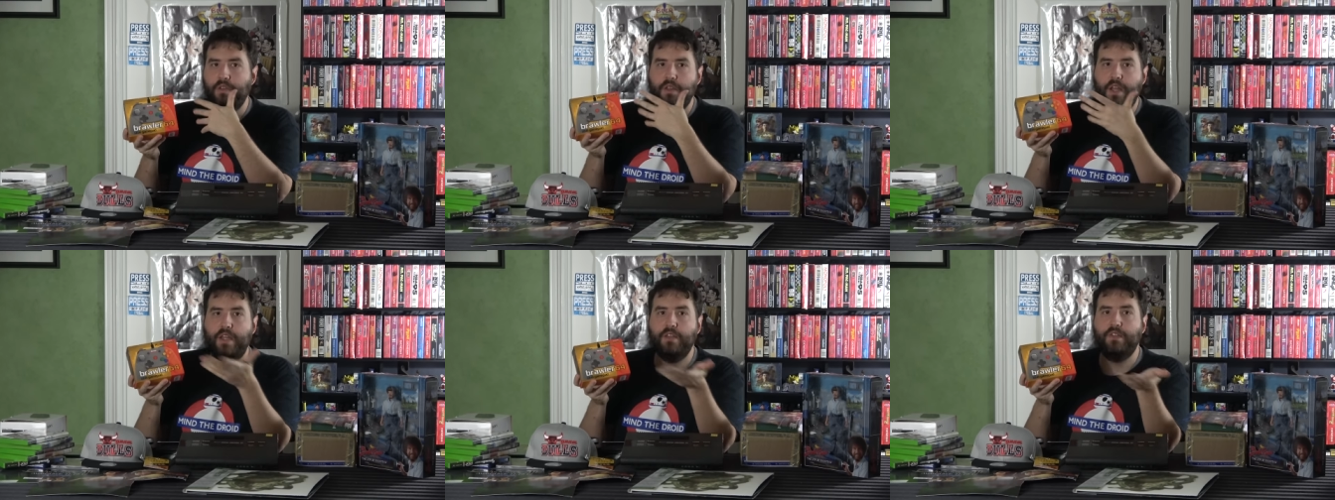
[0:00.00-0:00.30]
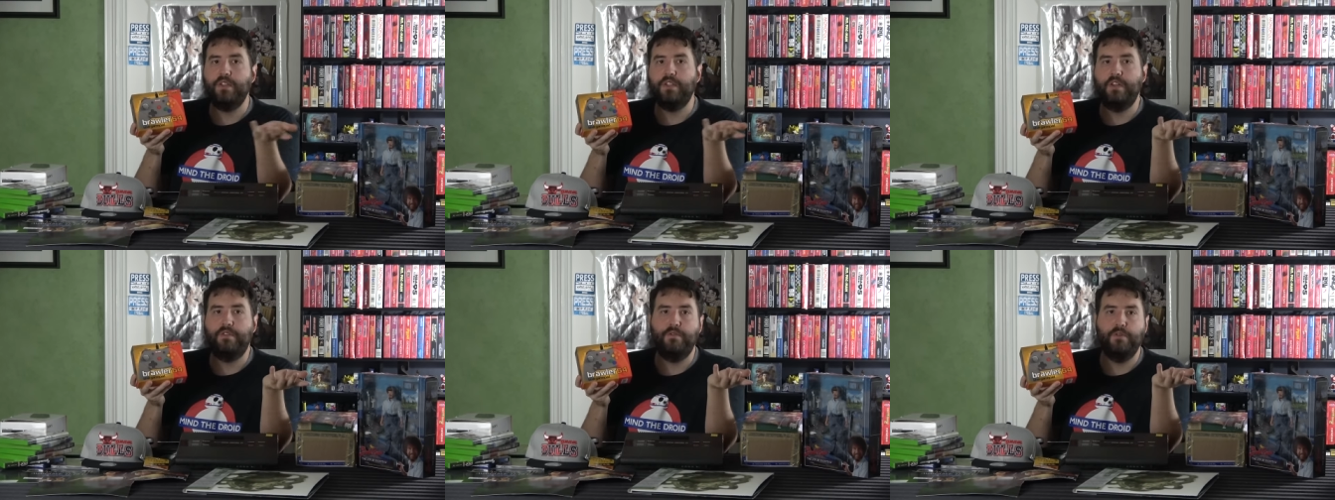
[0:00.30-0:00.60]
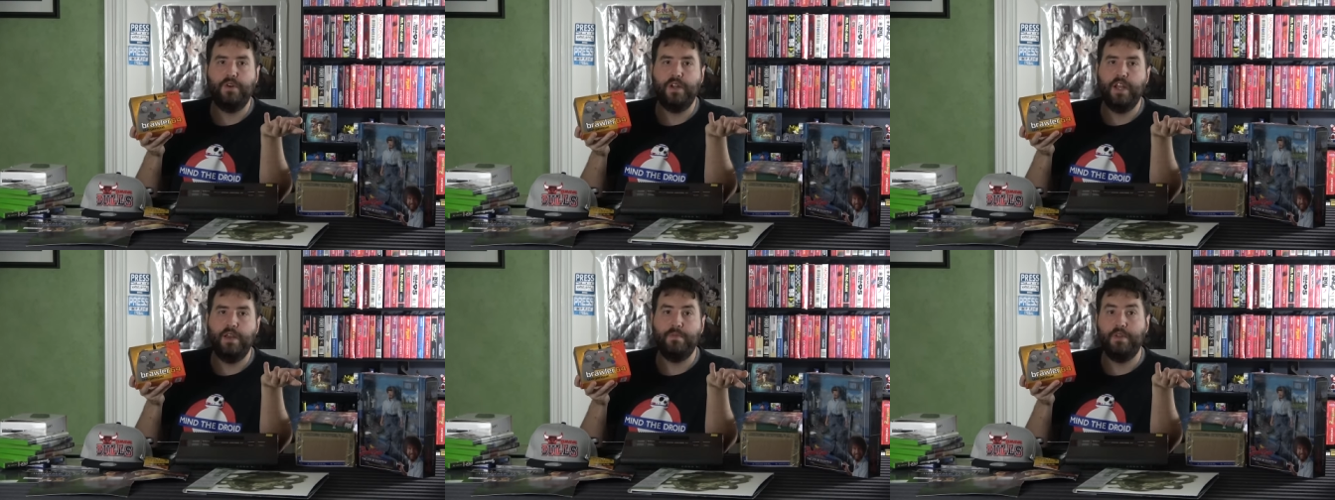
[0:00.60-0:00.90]

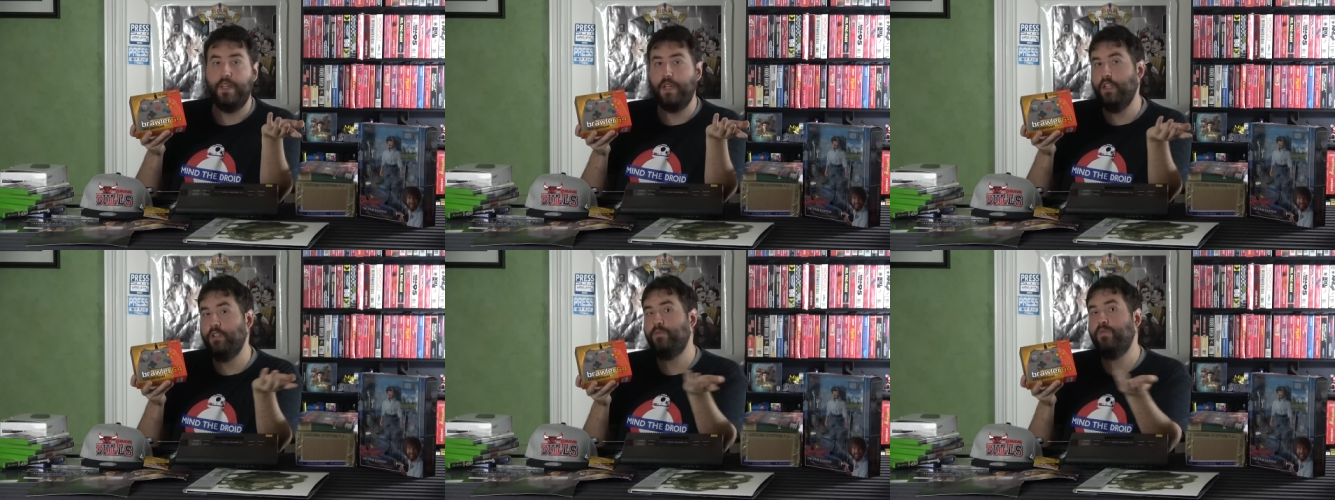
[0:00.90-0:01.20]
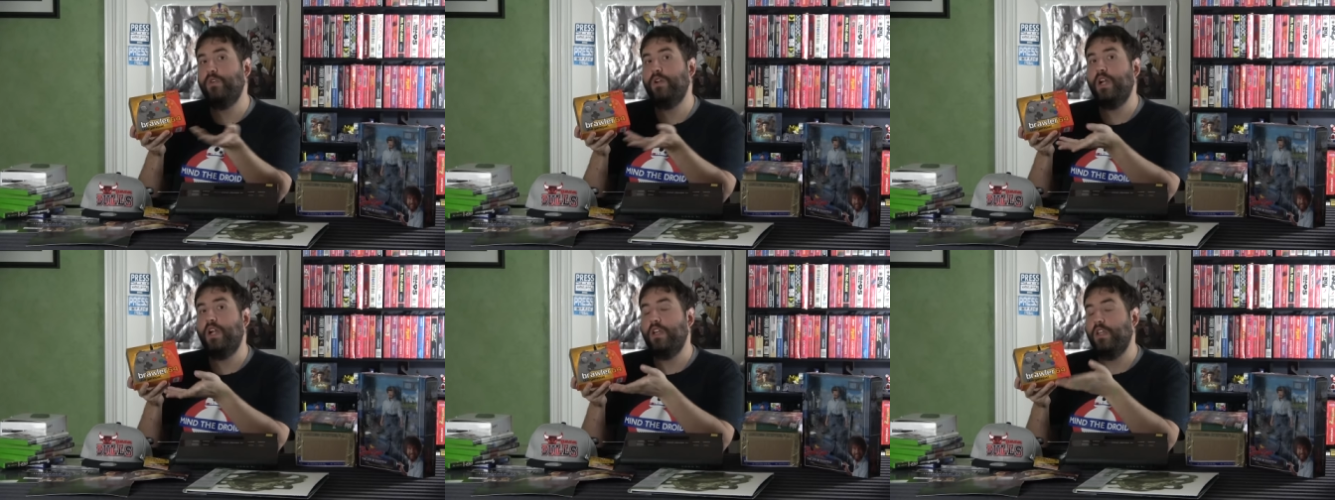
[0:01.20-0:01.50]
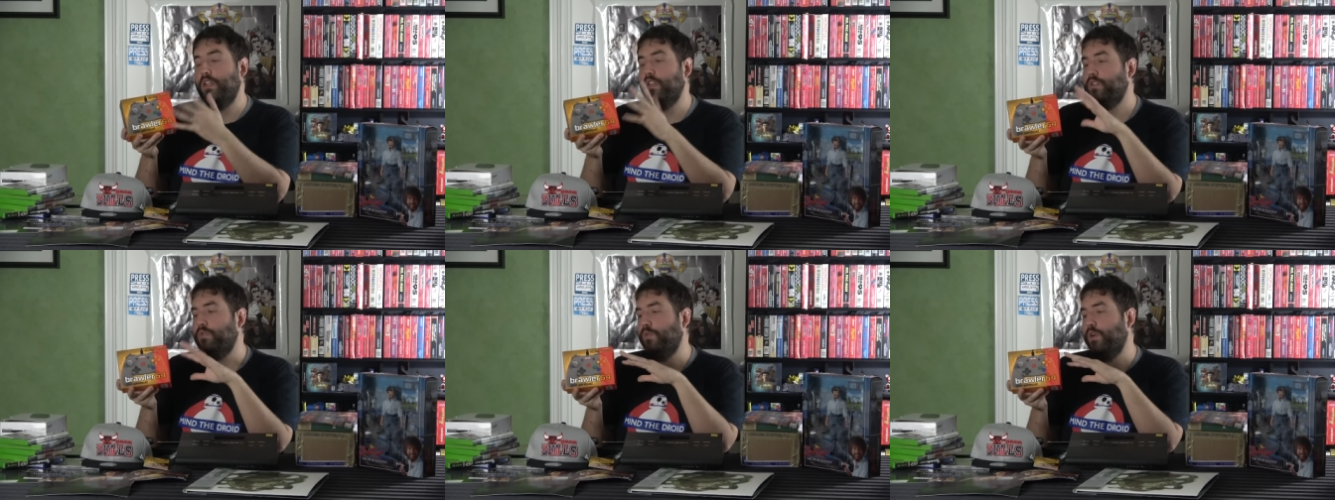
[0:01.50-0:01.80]
N64 game that gets put onto
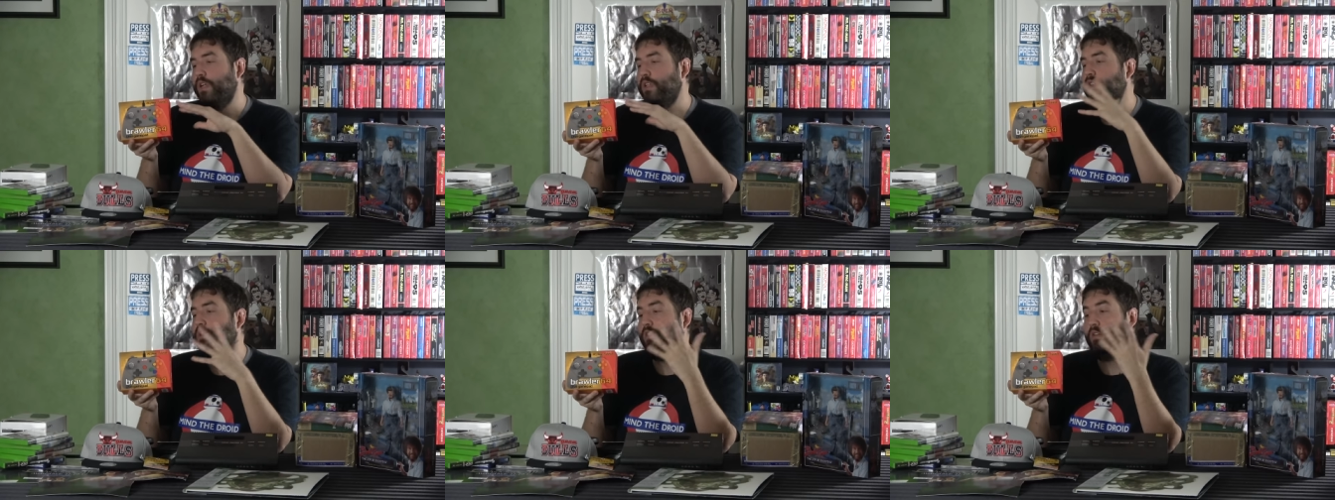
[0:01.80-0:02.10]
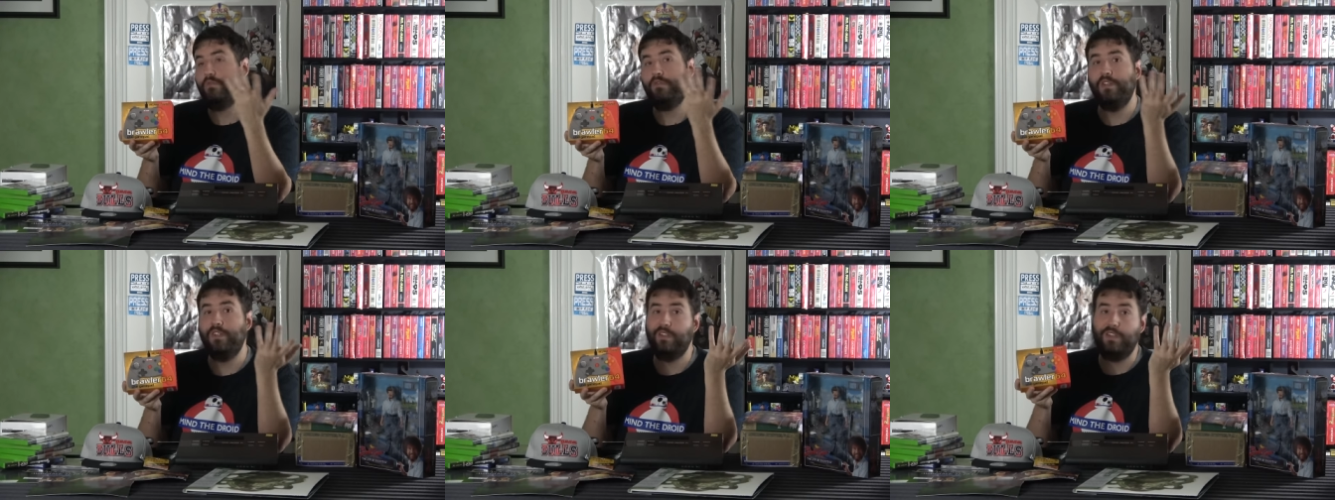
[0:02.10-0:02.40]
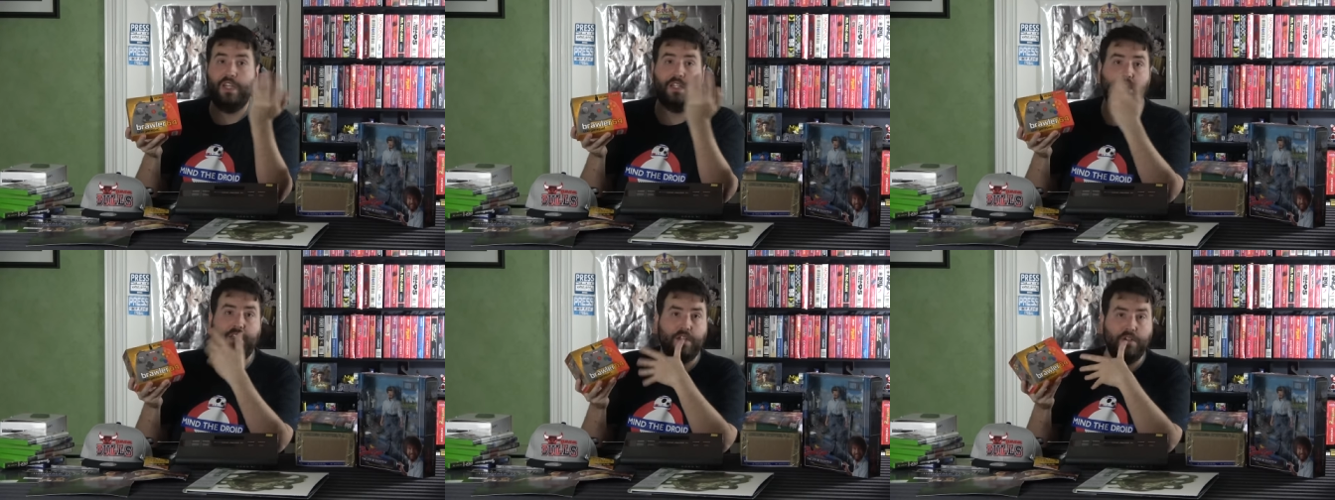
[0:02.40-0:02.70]
the Switch, or if you just
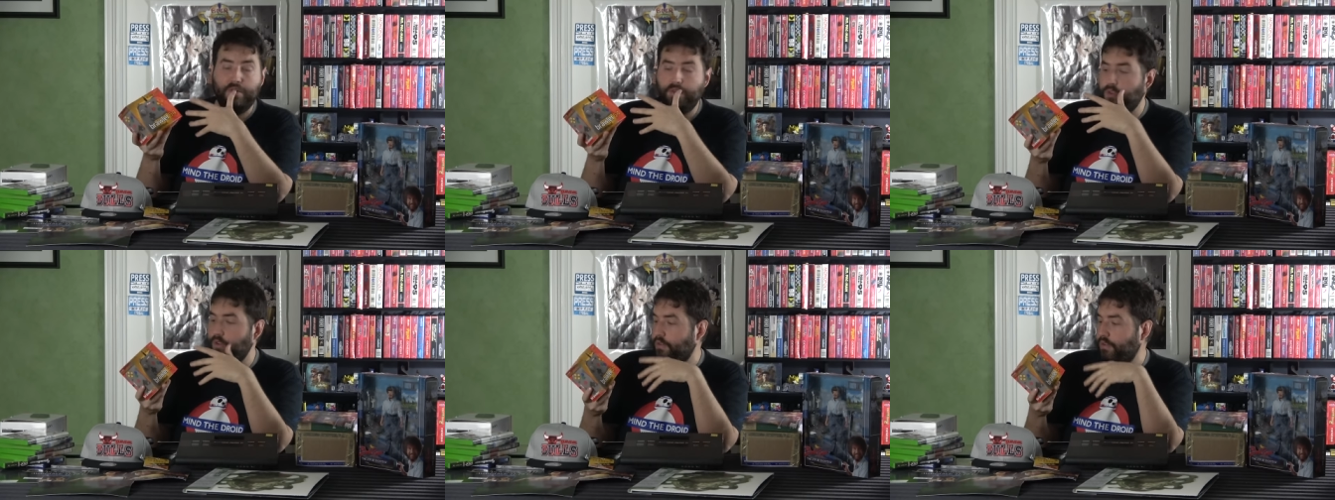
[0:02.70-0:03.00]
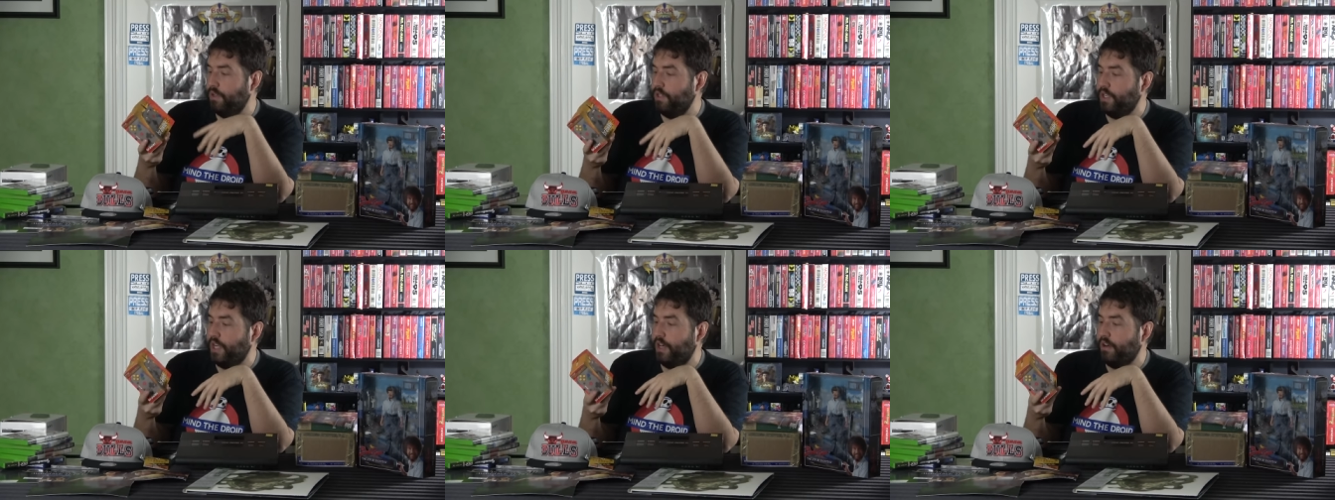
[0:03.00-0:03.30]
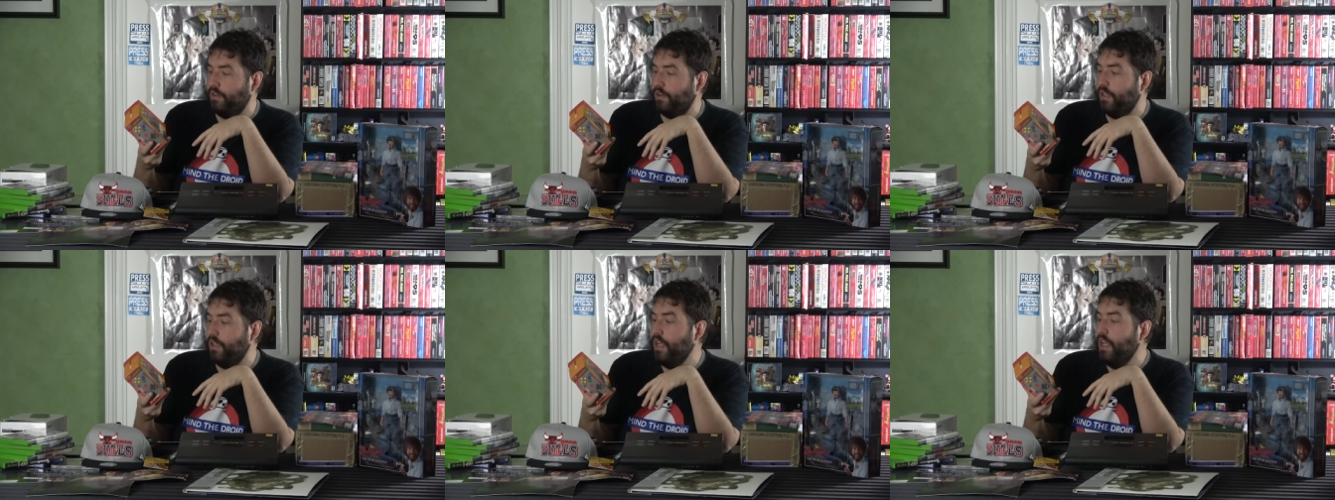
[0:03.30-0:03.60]
like the controller in
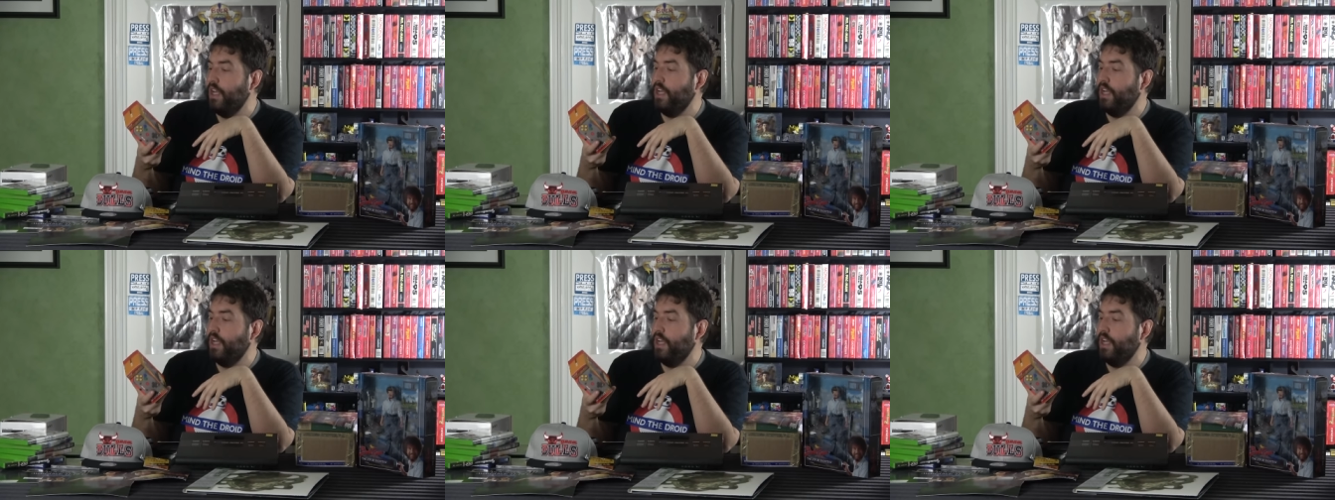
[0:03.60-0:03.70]
general,